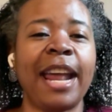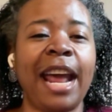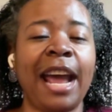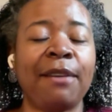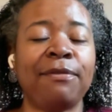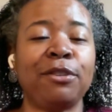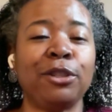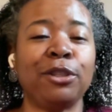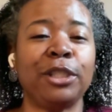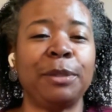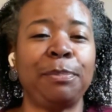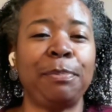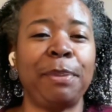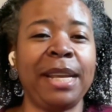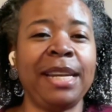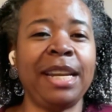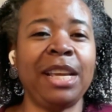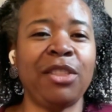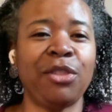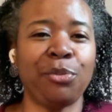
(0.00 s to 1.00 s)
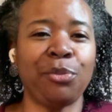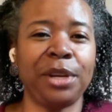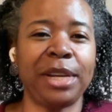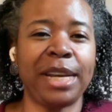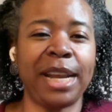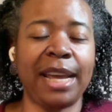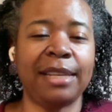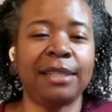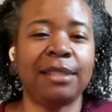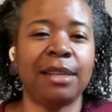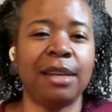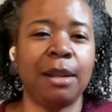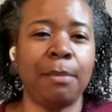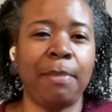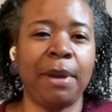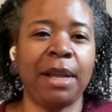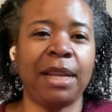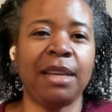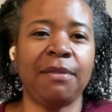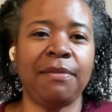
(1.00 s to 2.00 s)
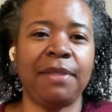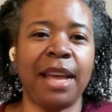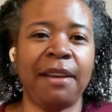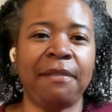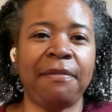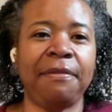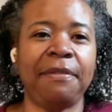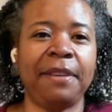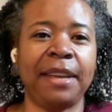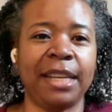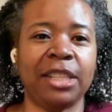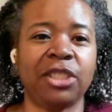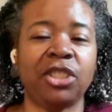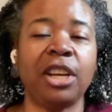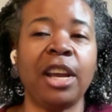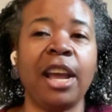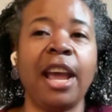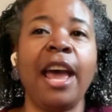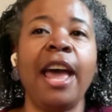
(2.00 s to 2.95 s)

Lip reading: after spending 3 days in the belly of that fish,